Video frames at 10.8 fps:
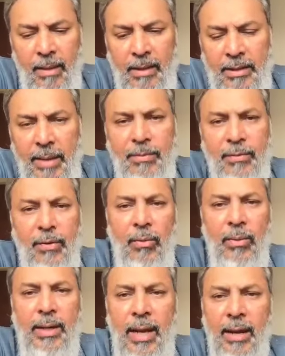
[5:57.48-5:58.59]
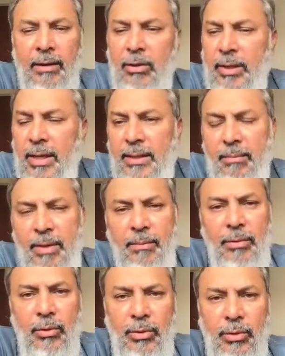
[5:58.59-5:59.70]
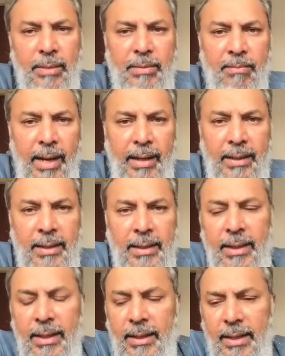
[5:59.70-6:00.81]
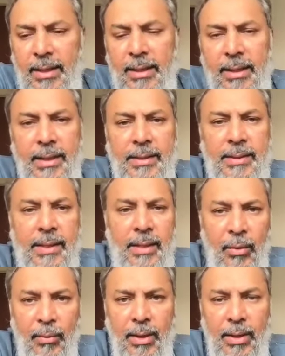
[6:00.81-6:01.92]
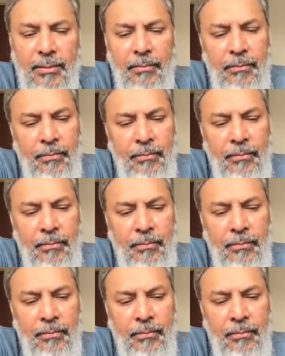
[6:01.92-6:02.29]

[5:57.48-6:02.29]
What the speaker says: steps forward and have to take sometimes 2 steps back in their careers, in their work.